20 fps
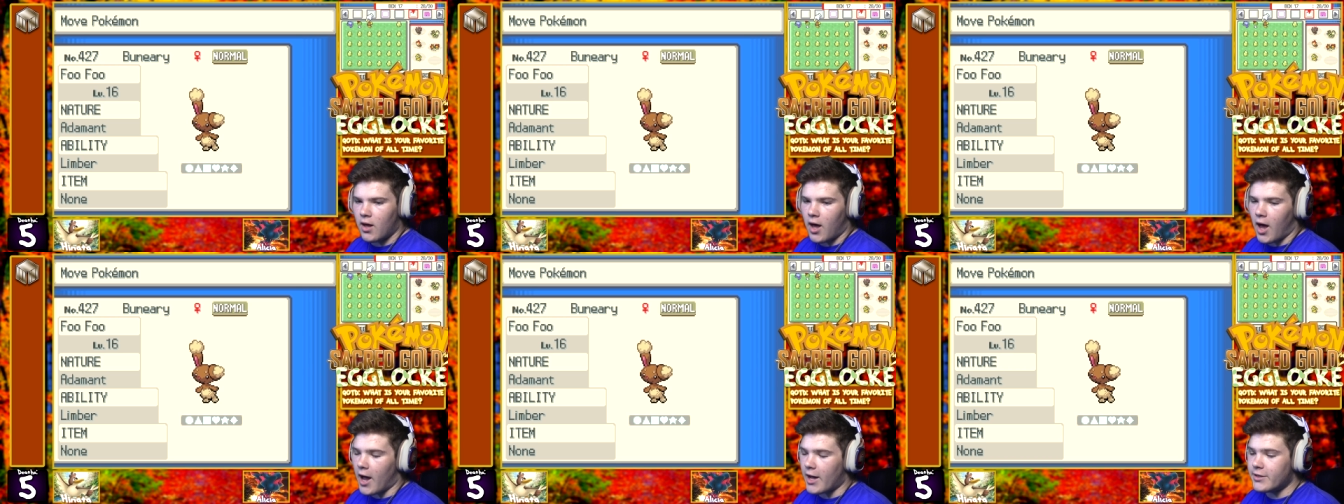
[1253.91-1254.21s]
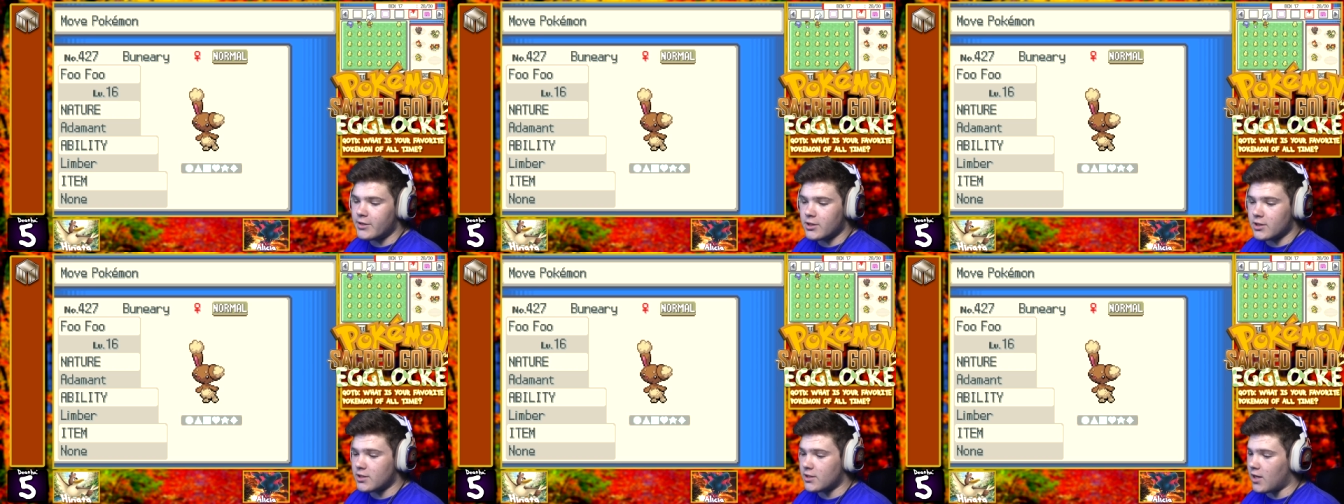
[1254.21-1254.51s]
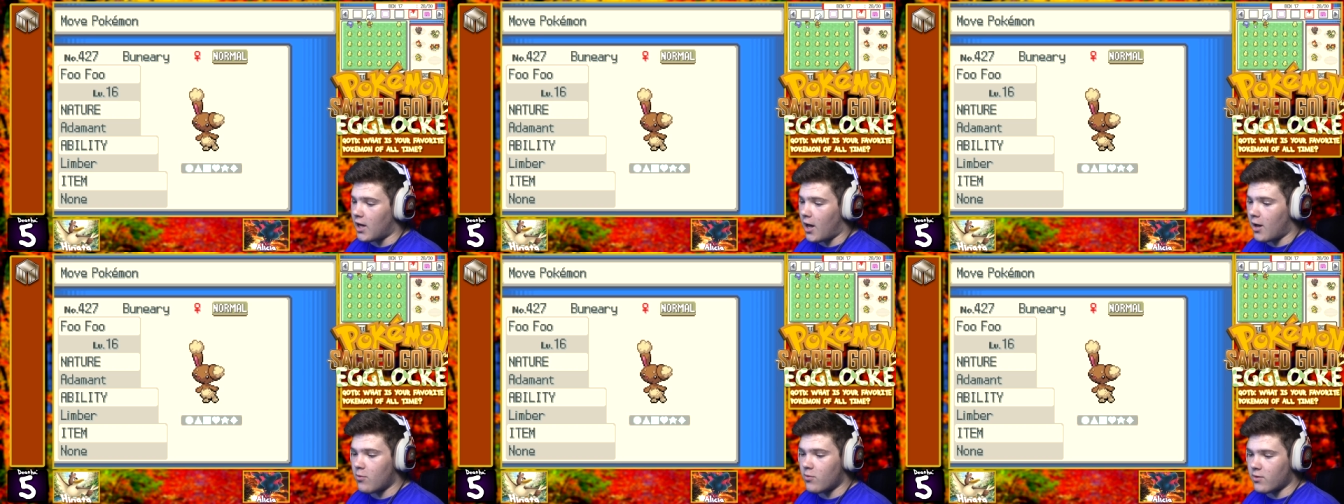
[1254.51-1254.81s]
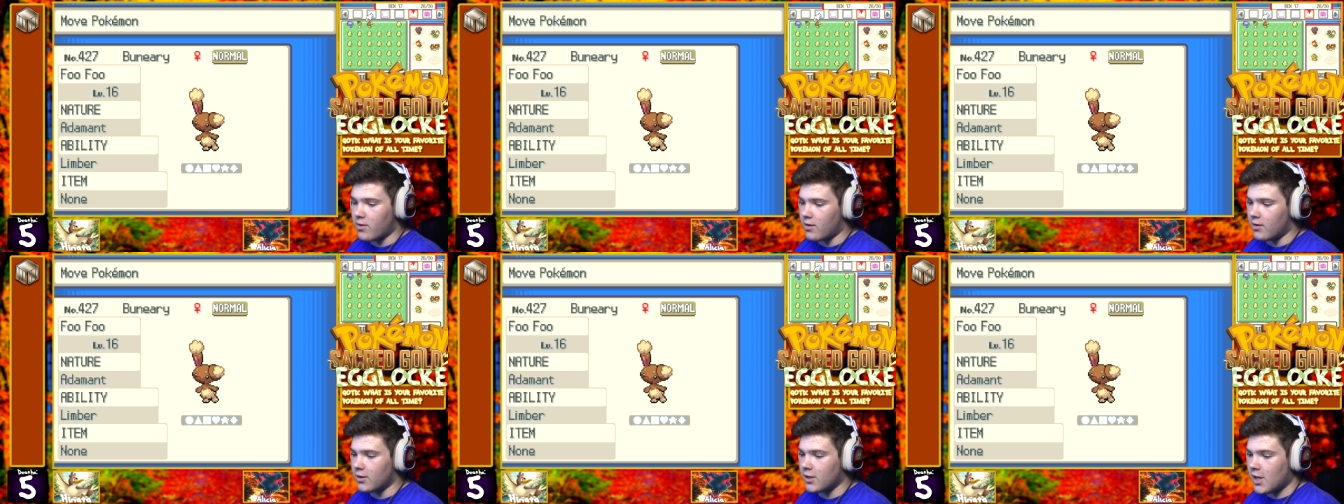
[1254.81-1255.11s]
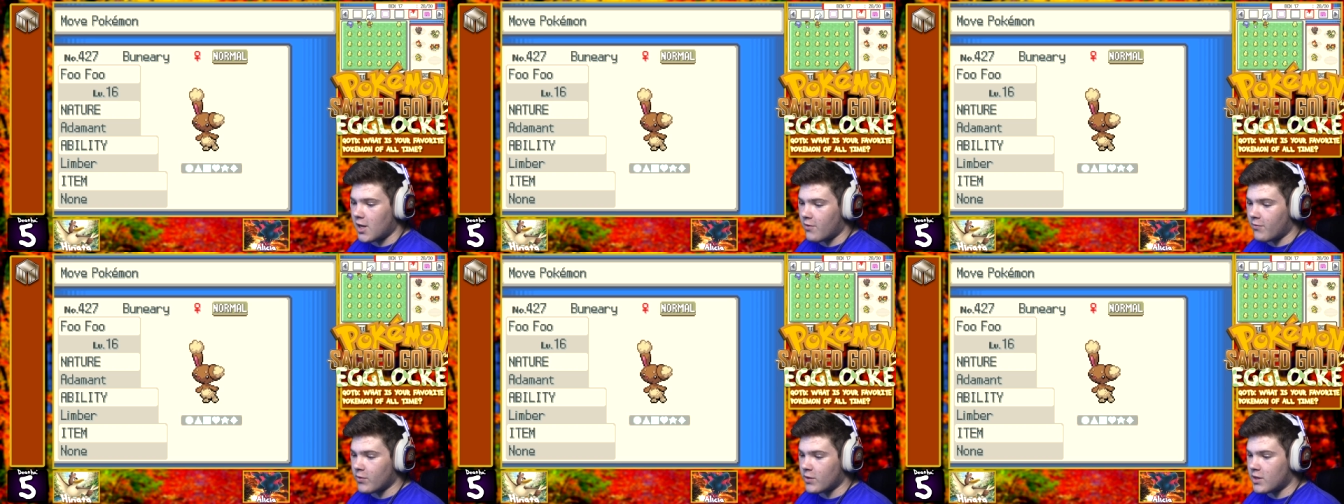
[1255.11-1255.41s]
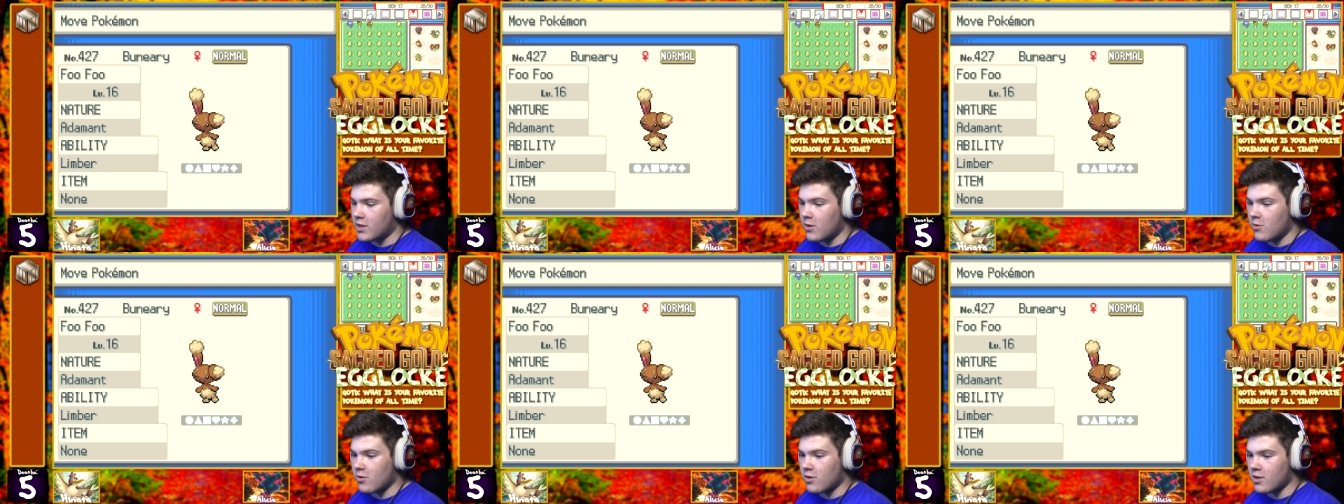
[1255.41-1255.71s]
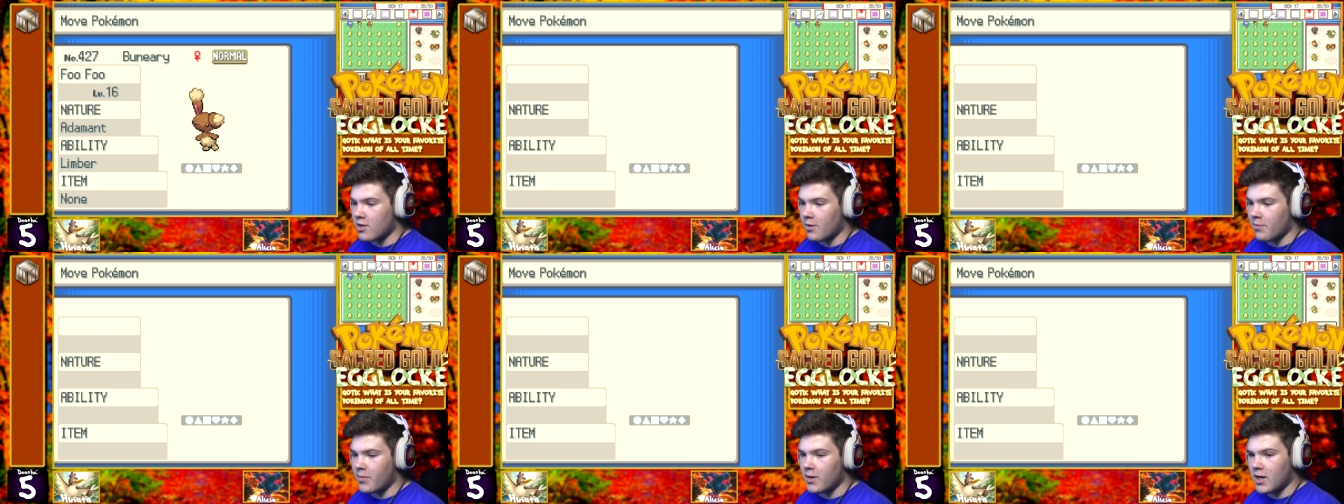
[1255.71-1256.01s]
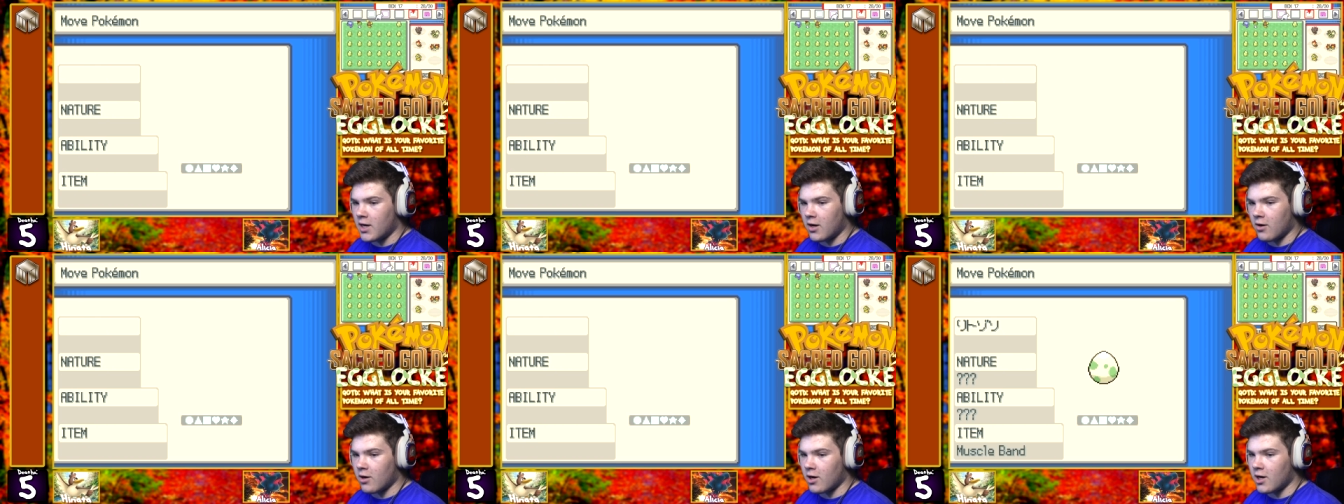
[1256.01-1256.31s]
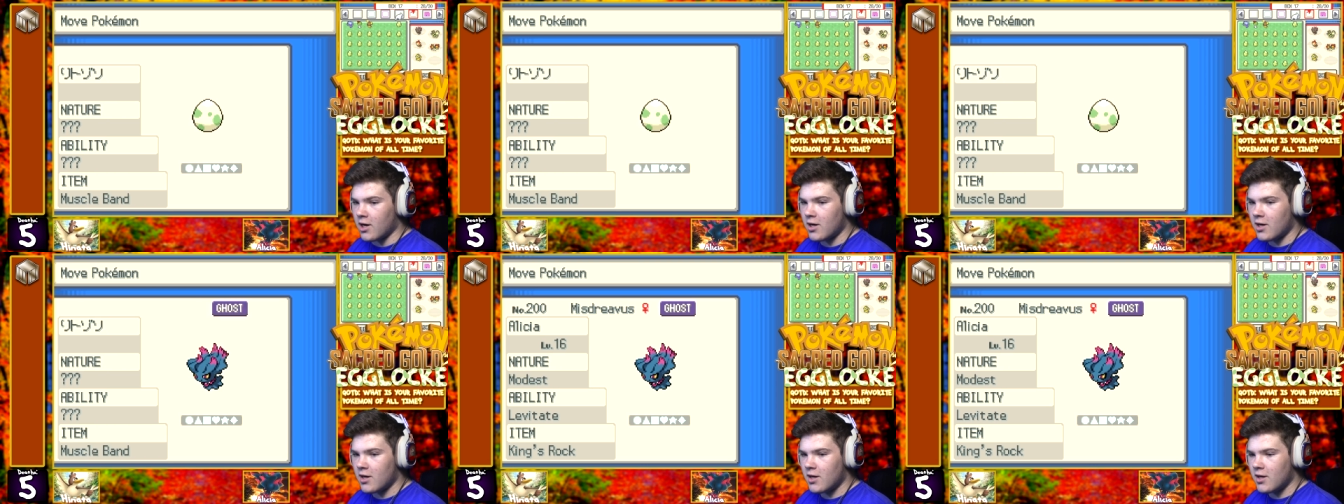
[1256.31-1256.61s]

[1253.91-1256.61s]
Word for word: I just, I was in love with using the Beniri.